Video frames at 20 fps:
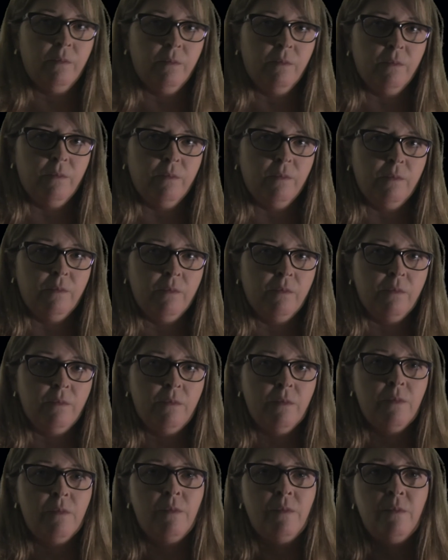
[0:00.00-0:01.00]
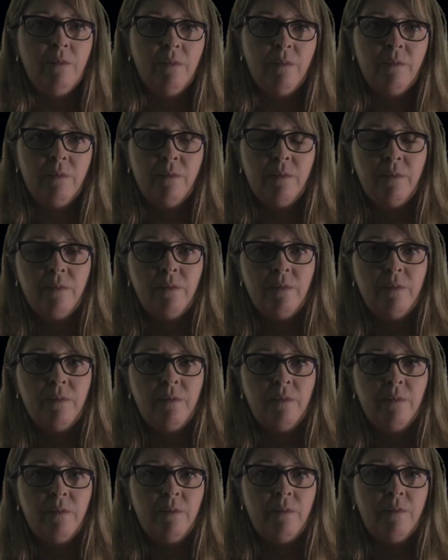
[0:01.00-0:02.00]

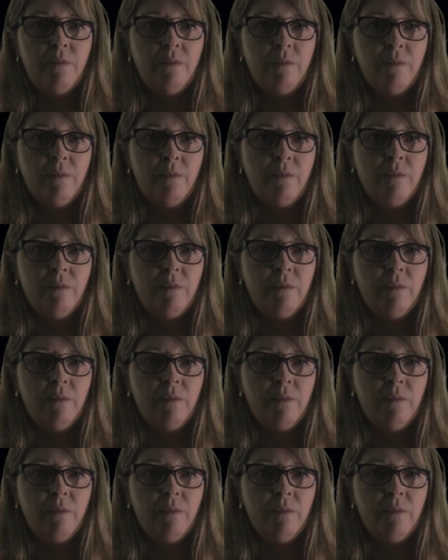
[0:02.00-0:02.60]
(silence)